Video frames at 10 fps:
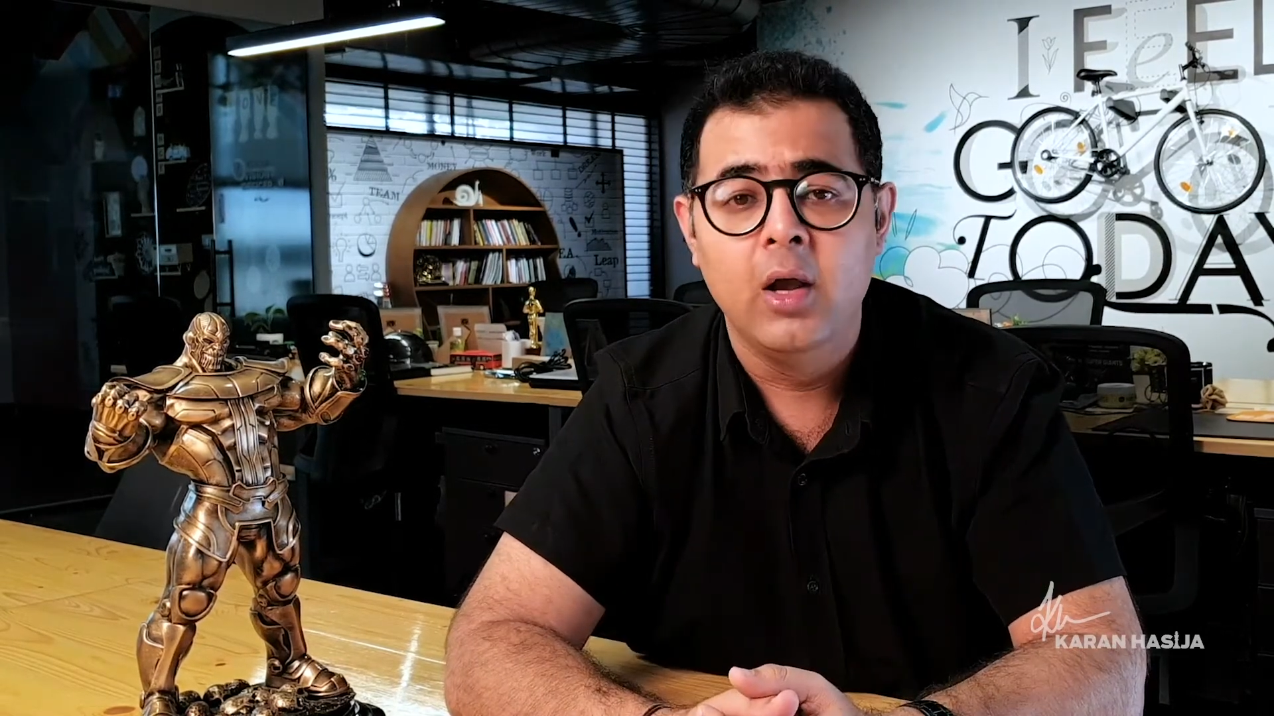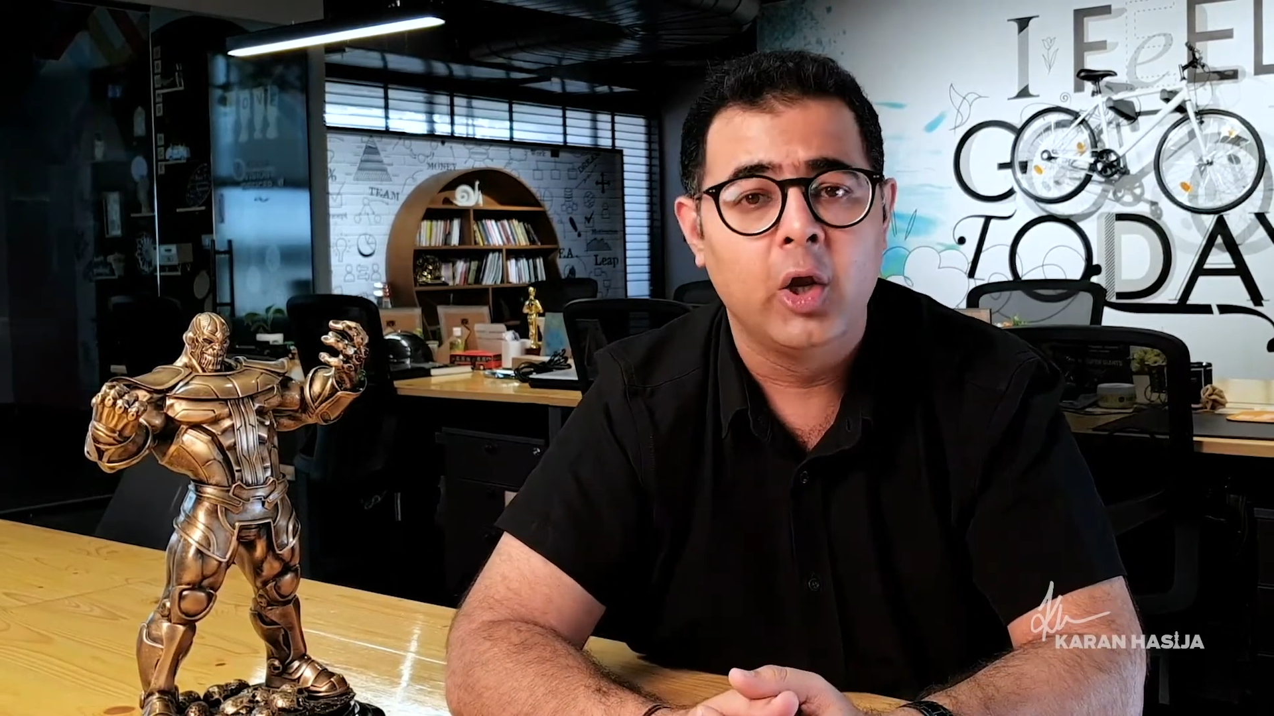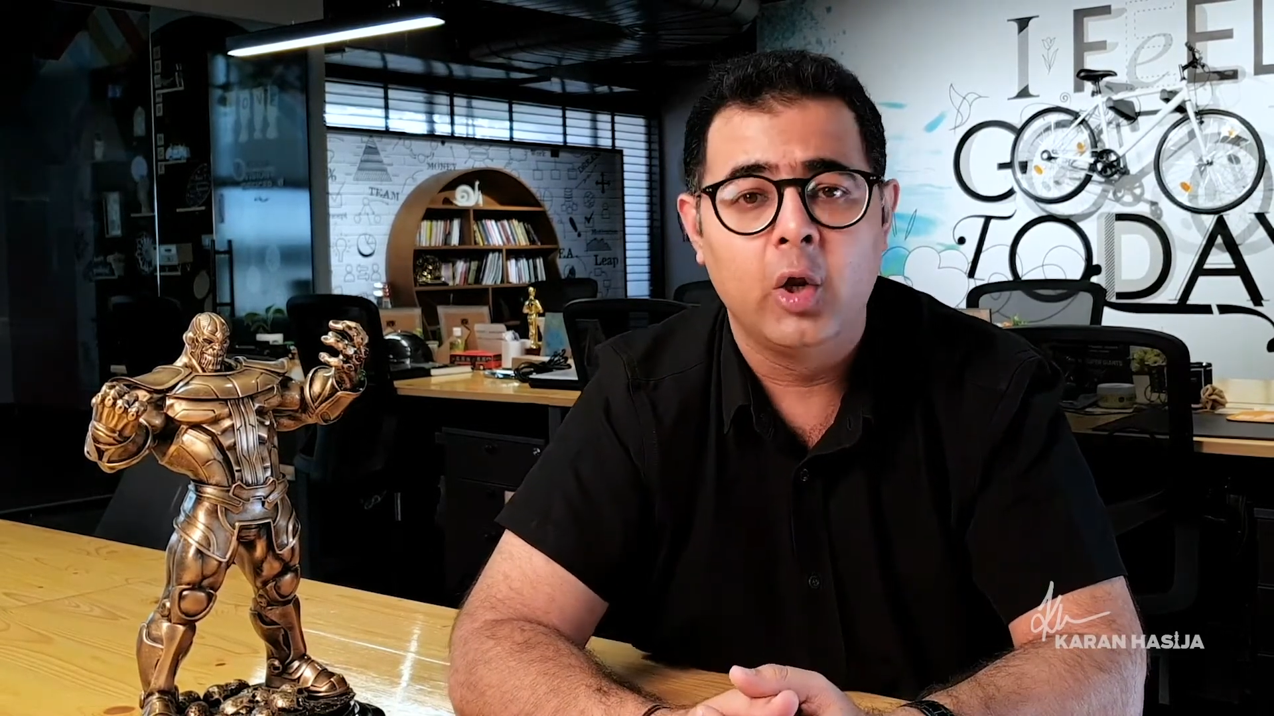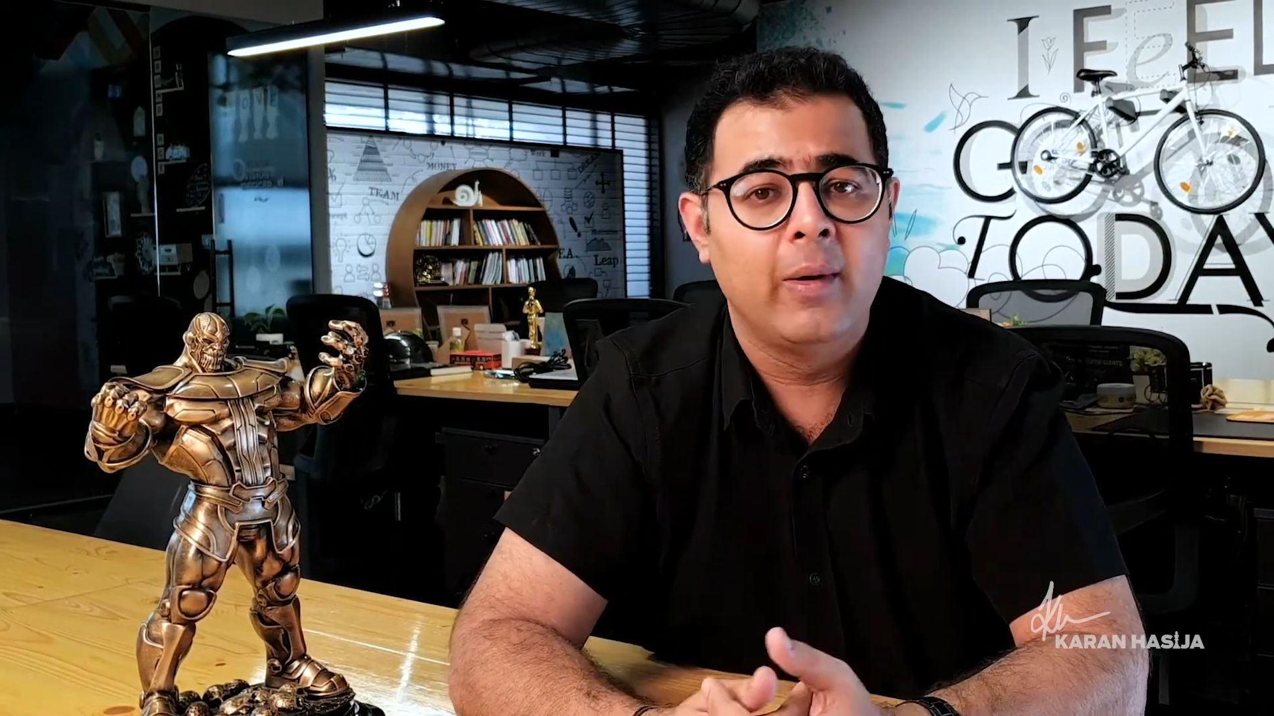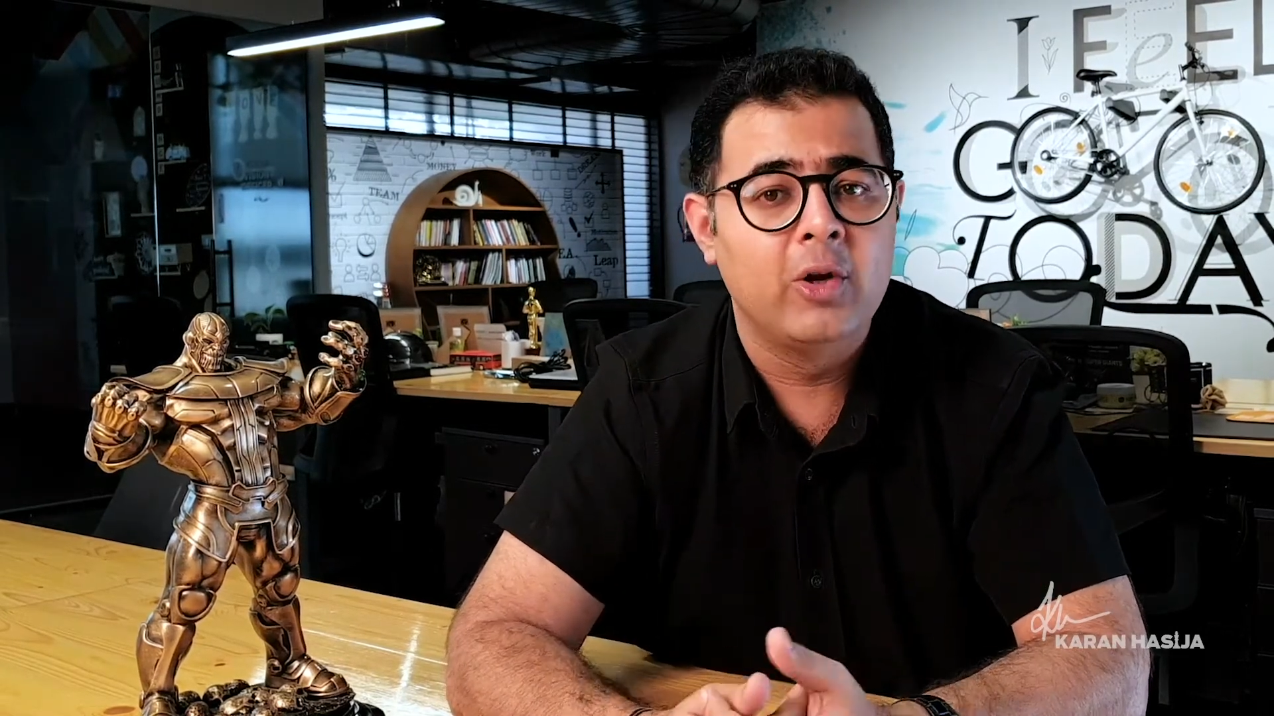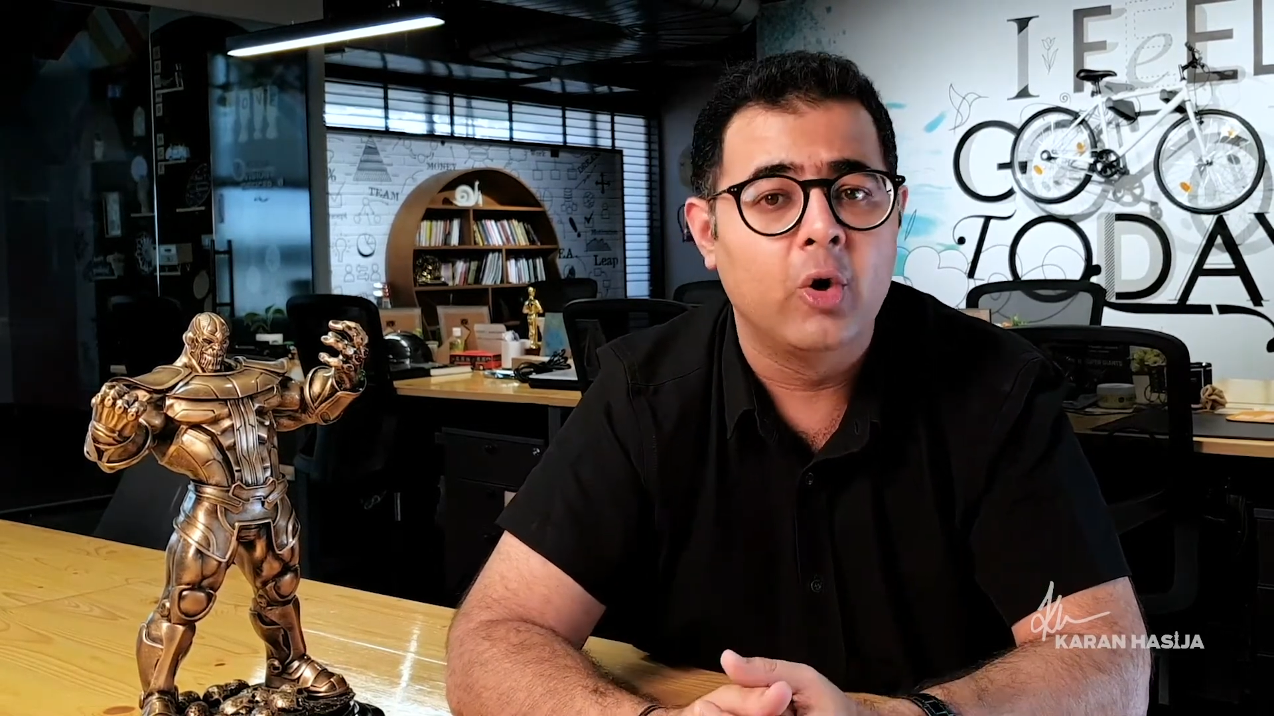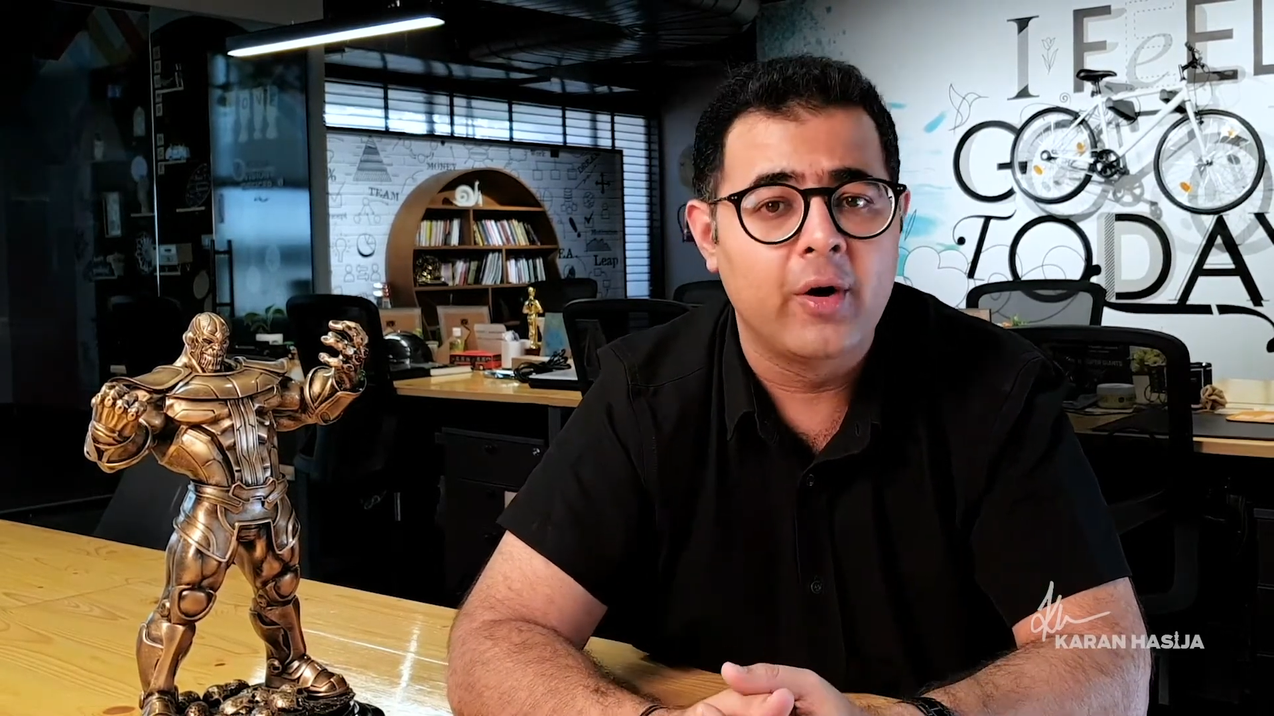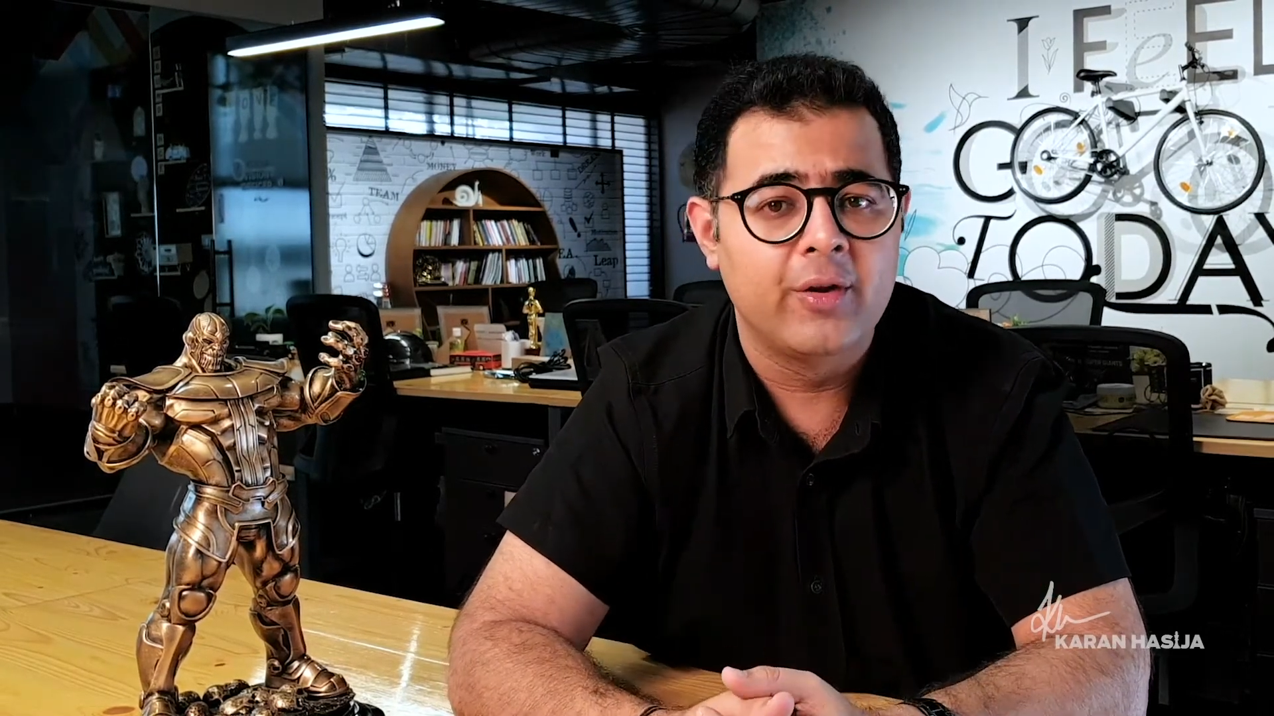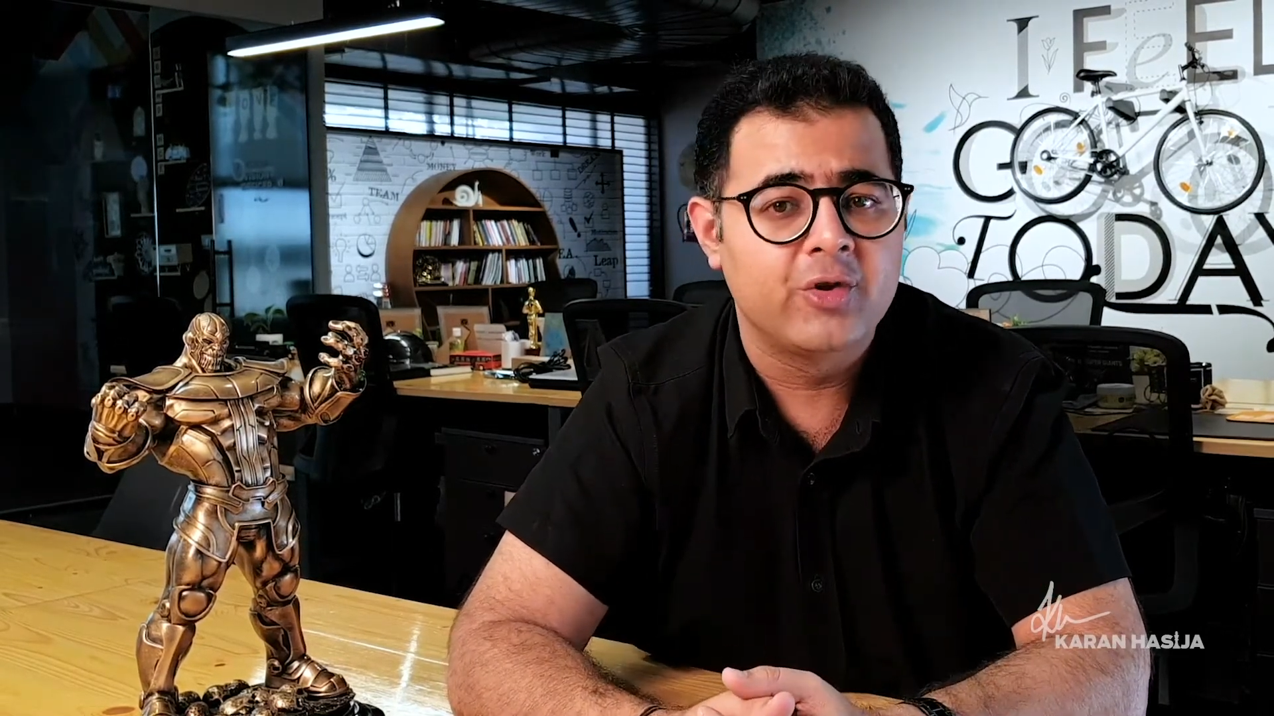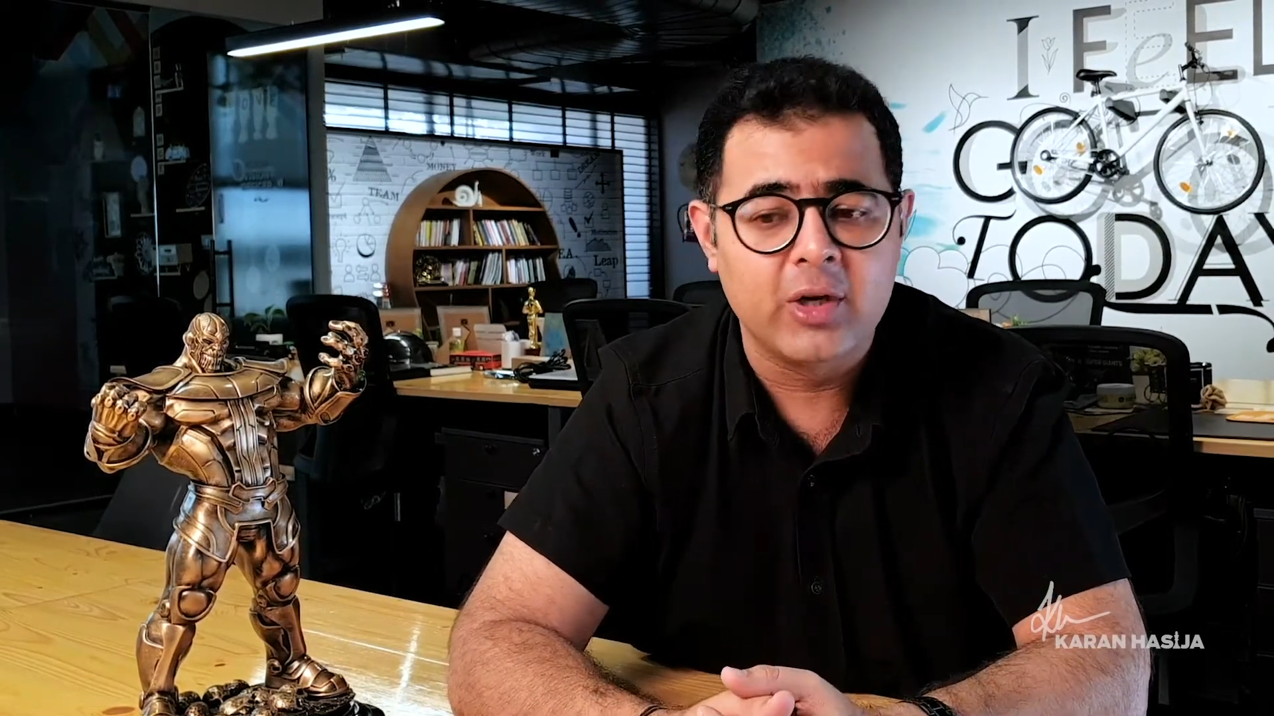You know, when you go
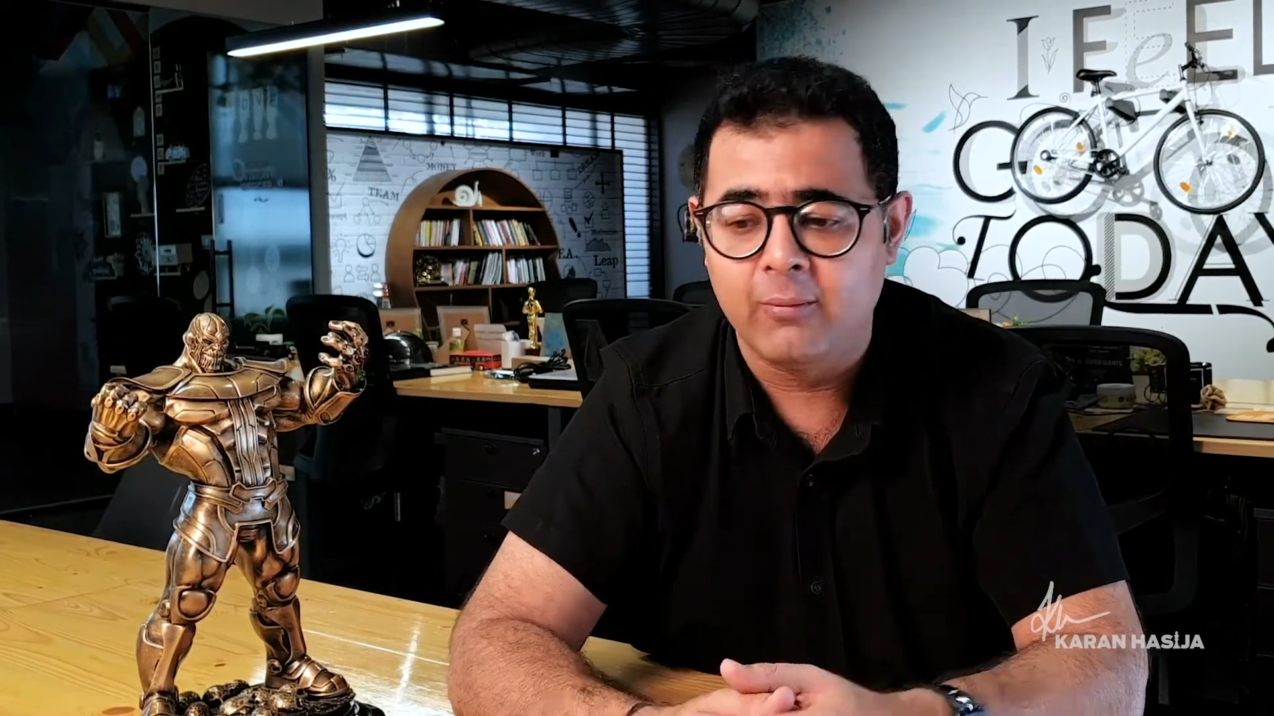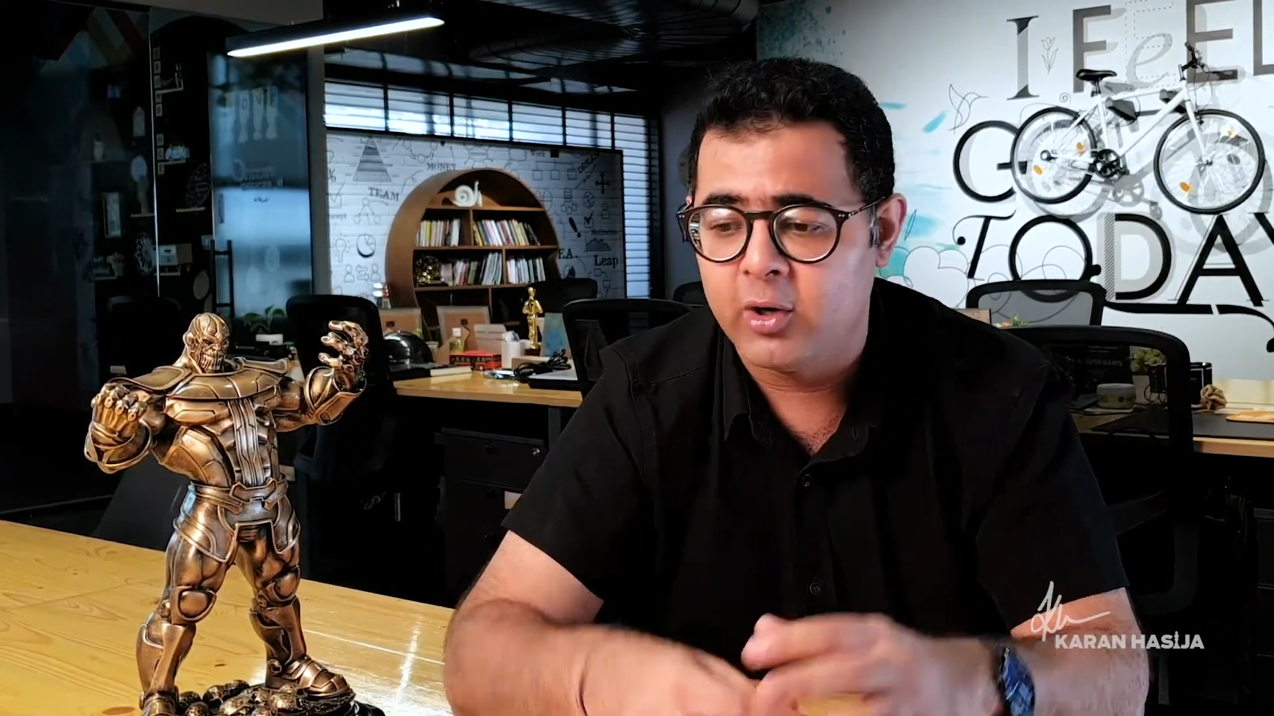to the gym,